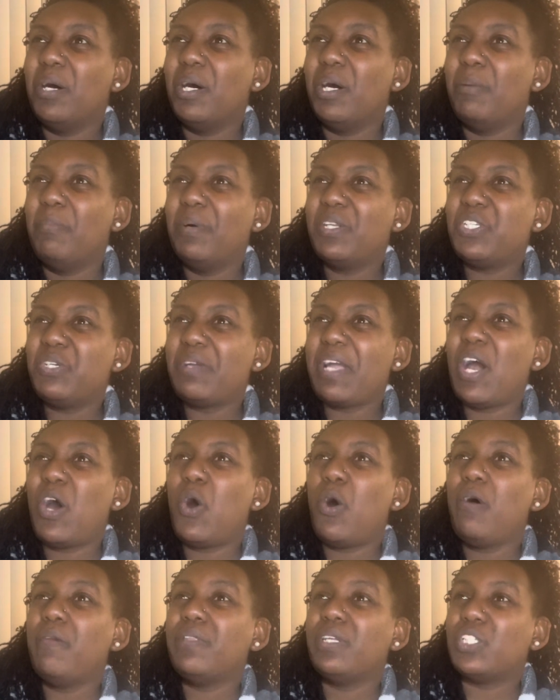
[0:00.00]
But you got
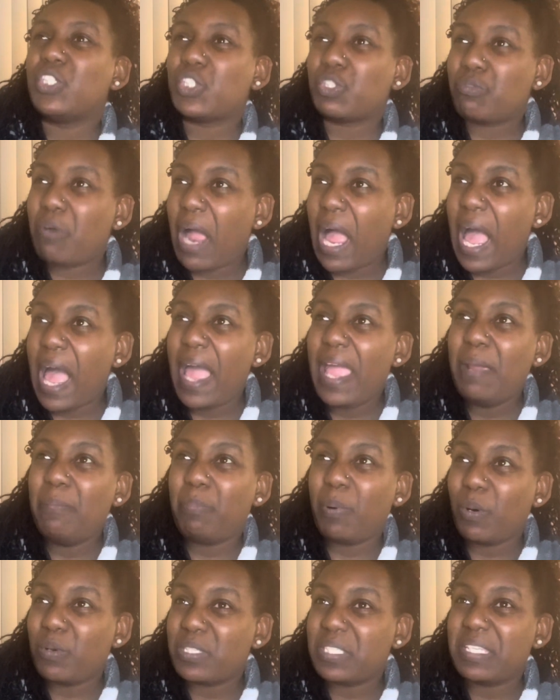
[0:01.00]
all the dry
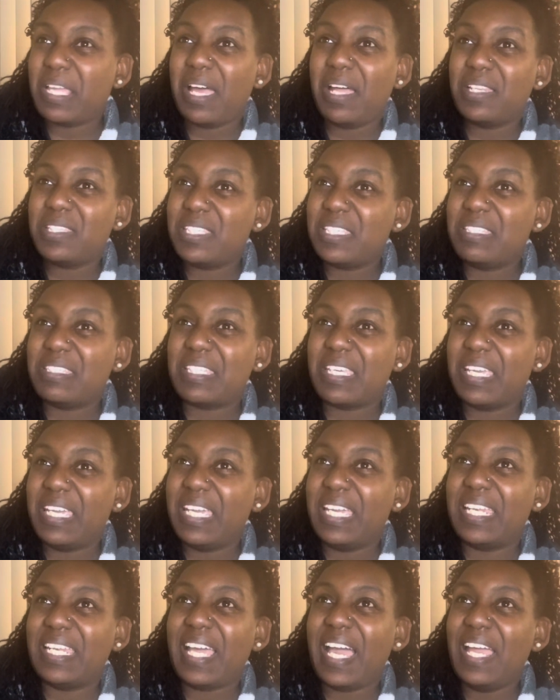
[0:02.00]
personalities
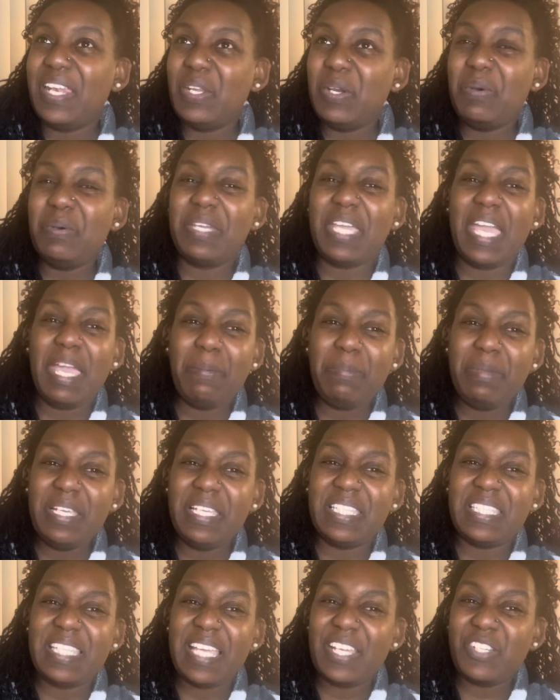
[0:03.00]
in. I know Gabby
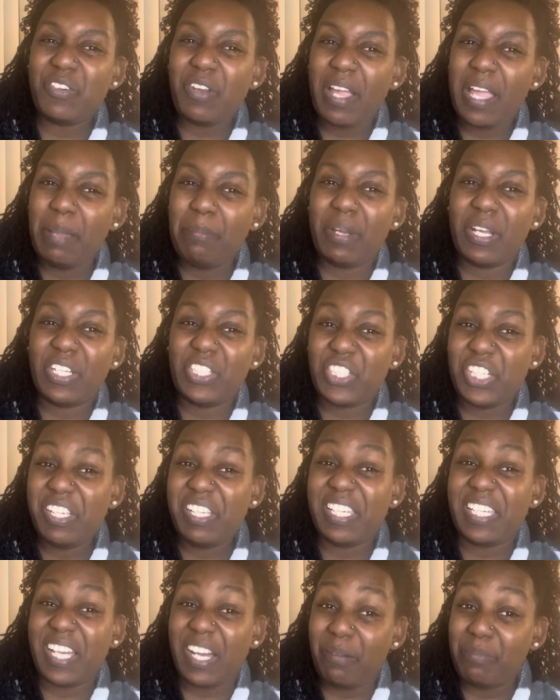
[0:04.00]
is not dry, but
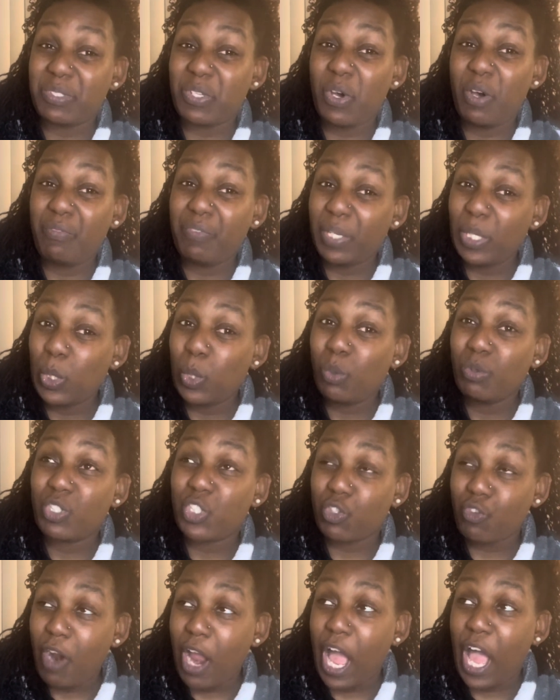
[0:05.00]
she comes off a little
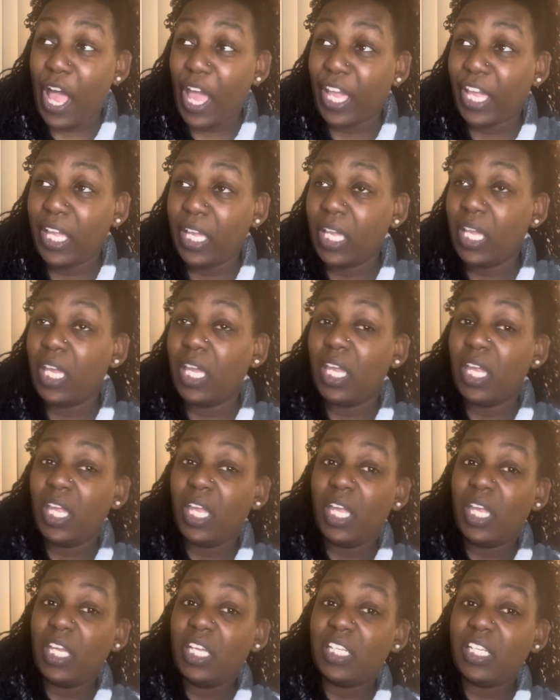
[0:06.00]
dry.
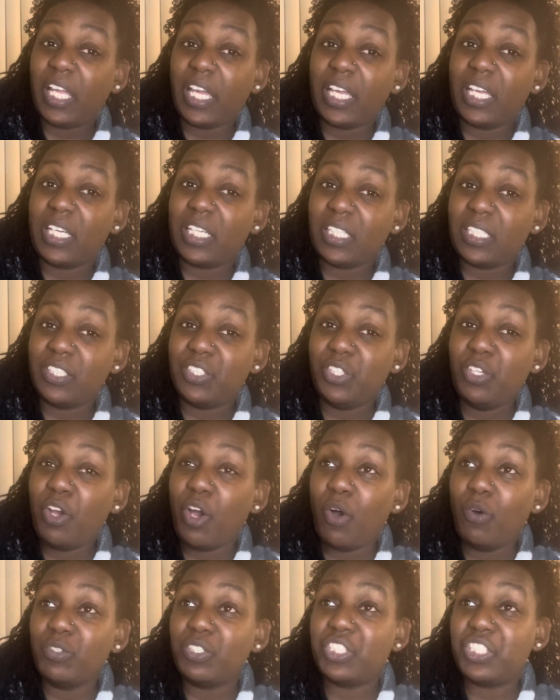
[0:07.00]
Like,
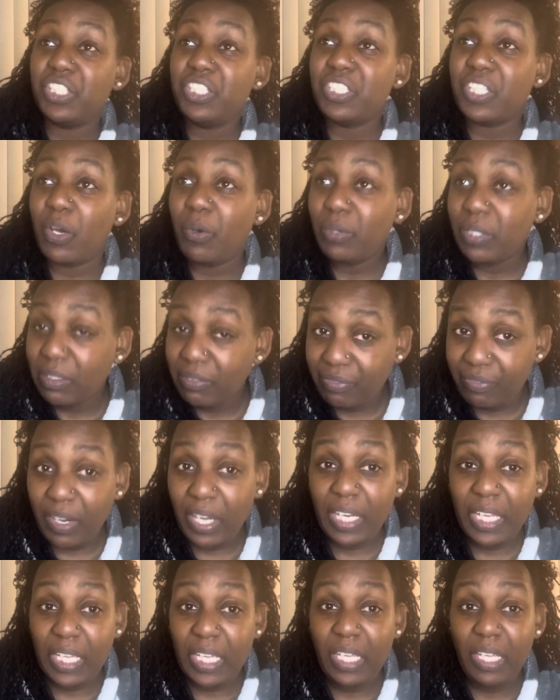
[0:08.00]
she's only
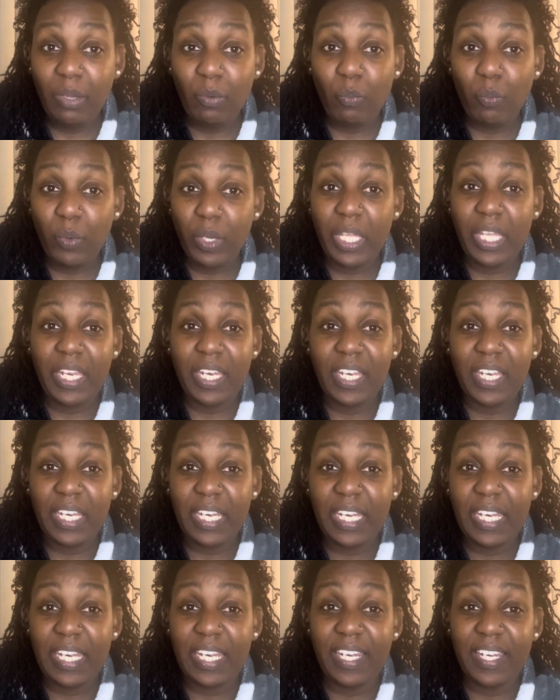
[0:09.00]
funny
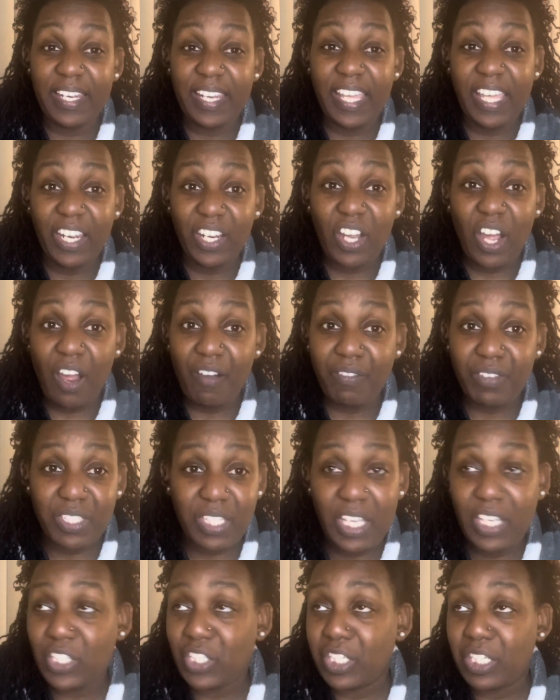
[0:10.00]
when in
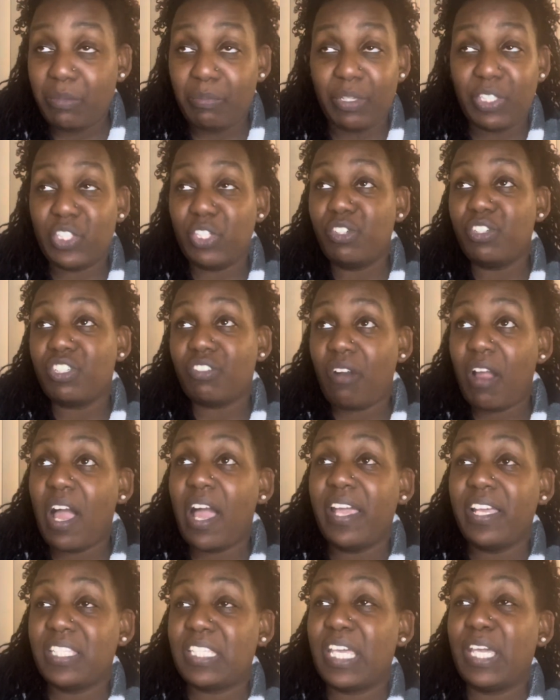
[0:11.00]
conversation, but you're
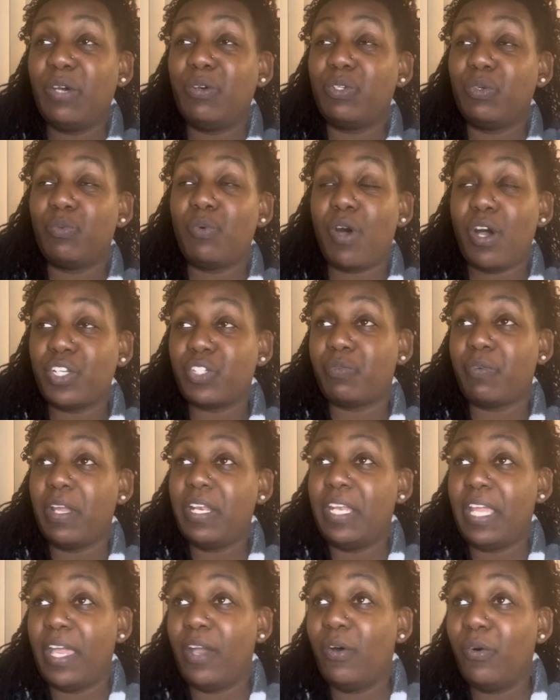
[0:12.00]
dry as hell to watch
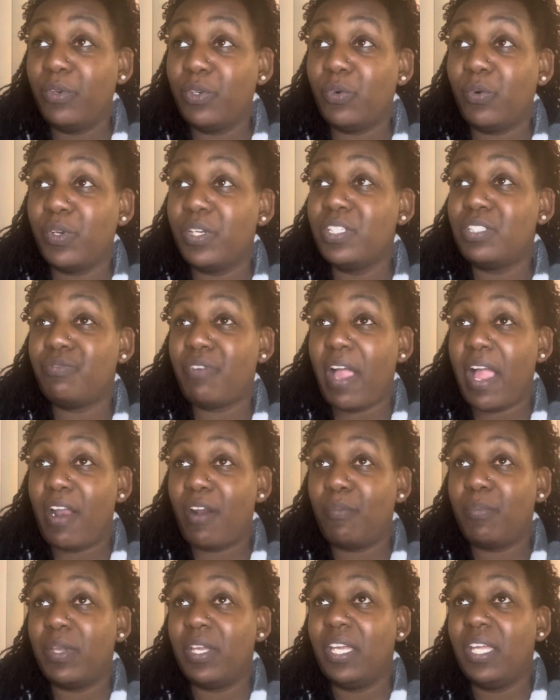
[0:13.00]
right now during this
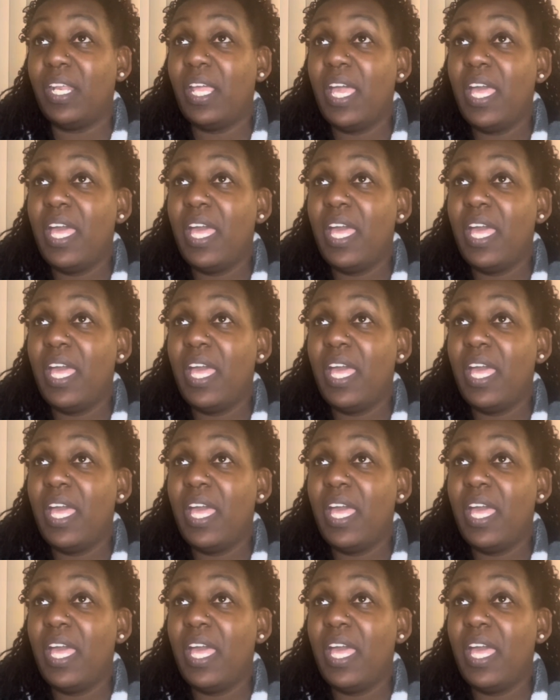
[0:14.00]
fire pit.